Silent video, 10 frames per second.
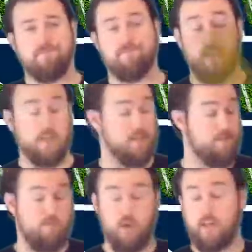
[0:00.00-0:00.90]
There's
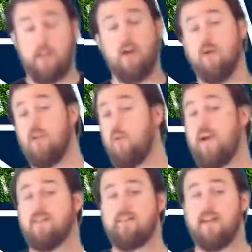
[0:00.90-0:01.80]
really no other way
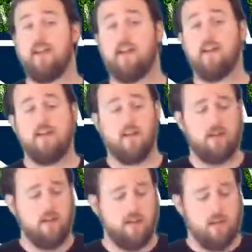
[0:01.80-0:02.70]
to say it.
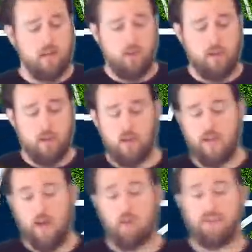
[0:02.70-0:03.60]
You can look
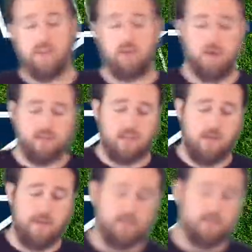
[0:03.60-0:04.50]
at what they told us
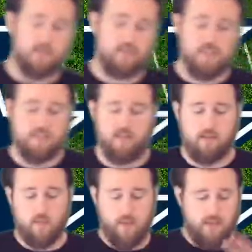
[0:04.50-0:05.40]
coming into the
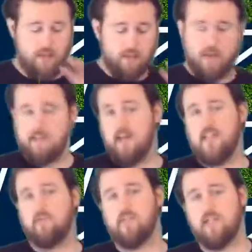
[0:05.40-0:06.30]
season when they cut
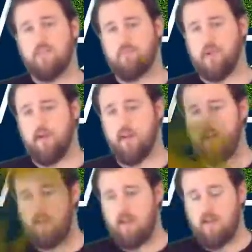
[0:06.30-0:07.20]
ties with Dez Bryant.
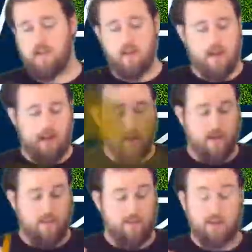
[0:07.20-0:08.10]

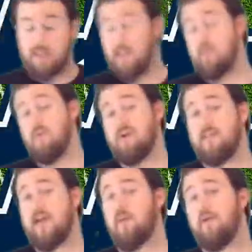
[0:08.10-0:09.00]
And the claim was,
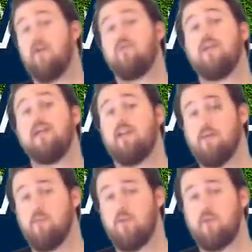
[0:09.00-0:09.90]
hey, we don't need a
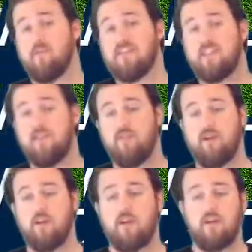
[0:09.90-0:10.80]
number one
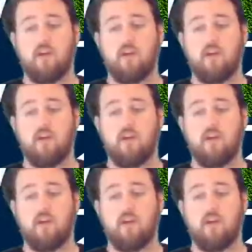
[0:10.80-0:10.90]
receiver.